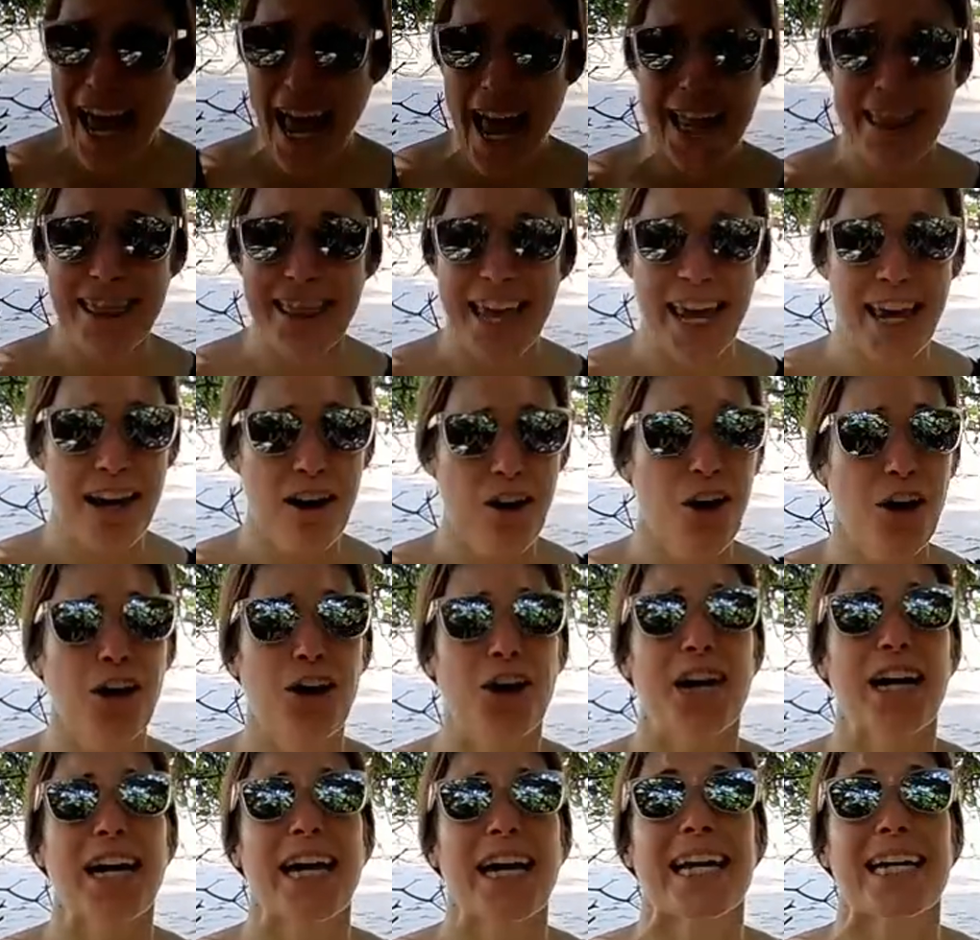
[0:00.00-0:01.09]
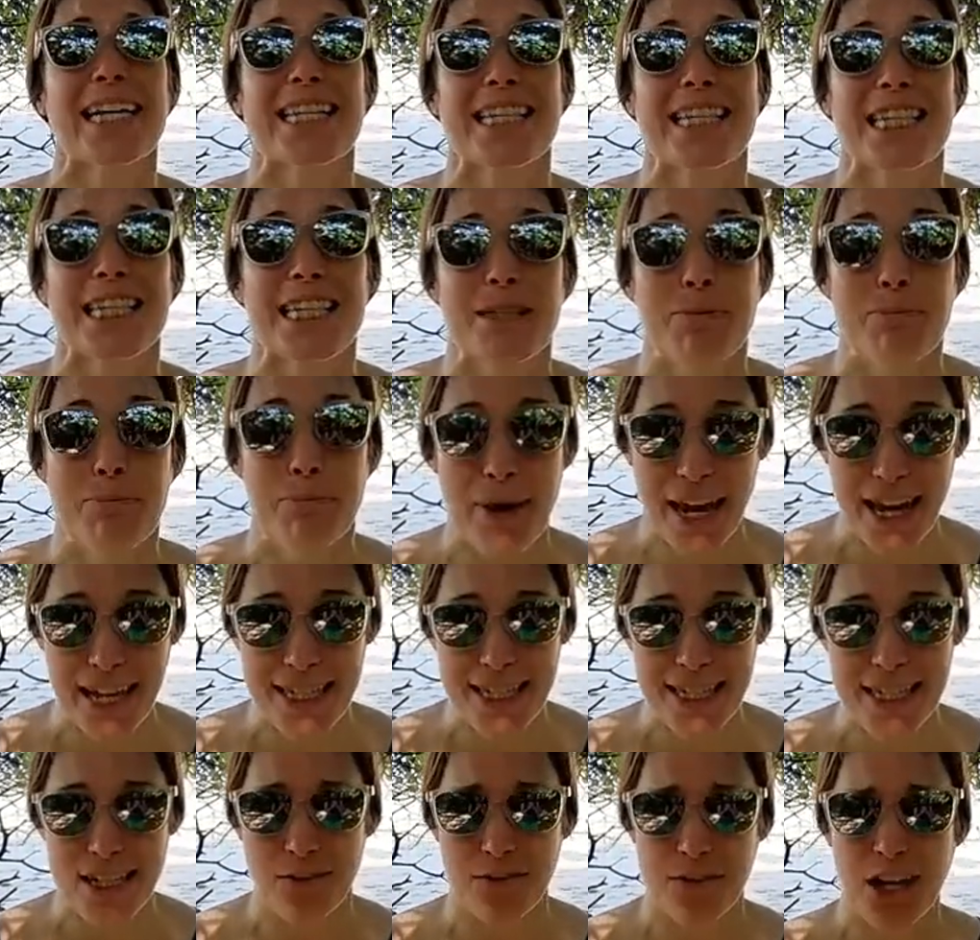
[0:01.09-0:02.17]
And they are
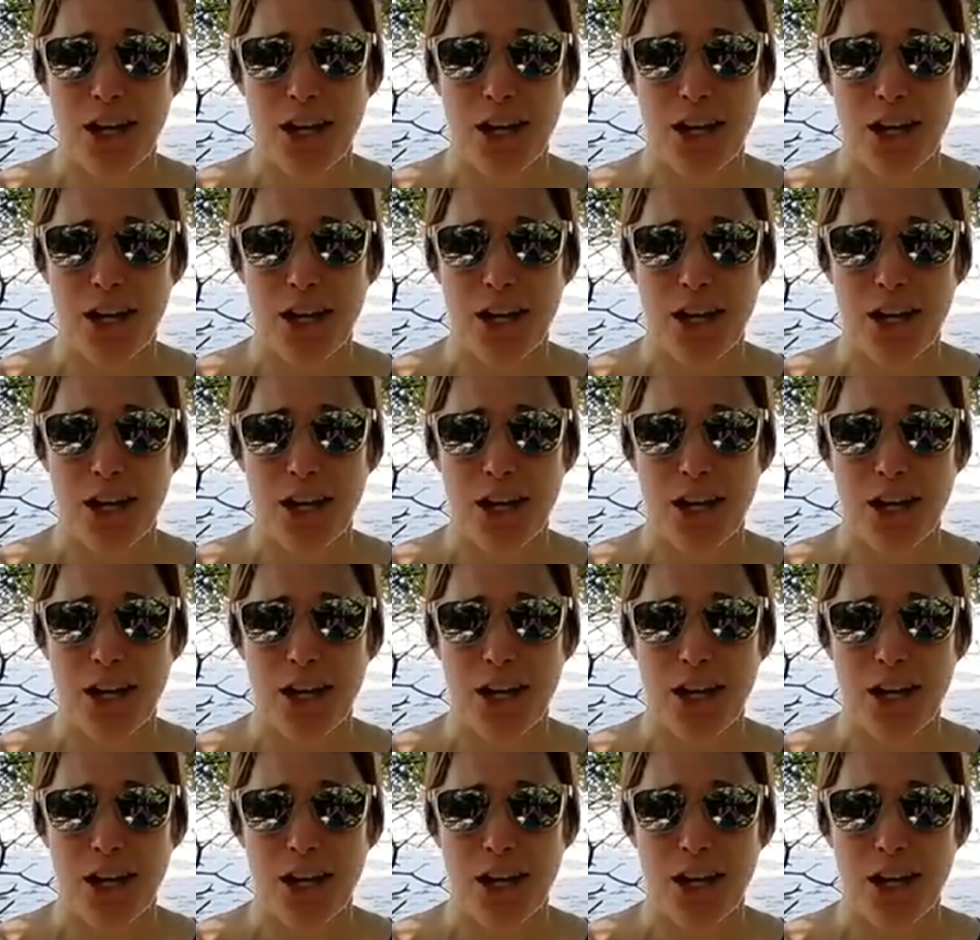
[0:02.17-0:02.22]
expansive.